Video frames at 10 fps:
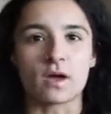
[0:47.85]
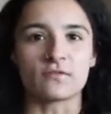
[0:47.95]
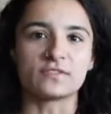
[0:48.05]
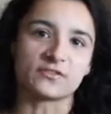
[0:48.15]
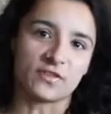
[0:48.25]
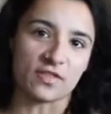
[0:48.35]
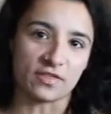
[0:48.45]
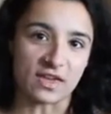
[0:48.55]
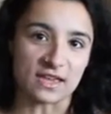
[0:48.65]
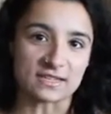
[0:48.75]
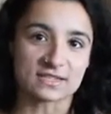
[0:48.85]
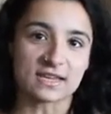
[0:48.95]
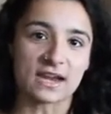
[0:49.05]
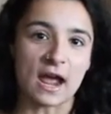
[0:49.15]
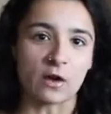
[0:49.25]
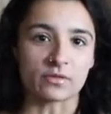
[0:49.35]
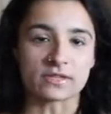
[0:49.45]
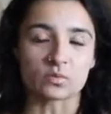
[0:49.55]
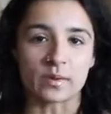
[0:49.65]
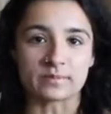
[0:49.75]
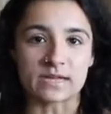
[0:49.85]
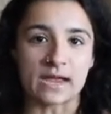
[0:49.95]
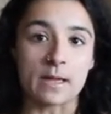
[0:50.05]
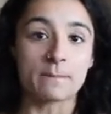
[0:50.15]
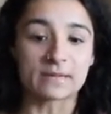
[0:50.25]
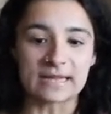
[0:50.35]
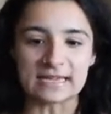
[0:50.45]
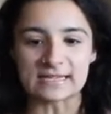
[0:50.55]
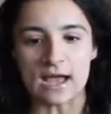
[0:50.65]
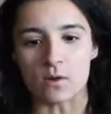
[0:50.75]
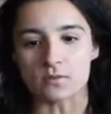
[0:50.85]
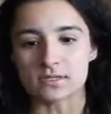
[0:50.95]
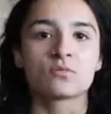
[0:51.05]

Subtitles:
of different things and how this website plays out.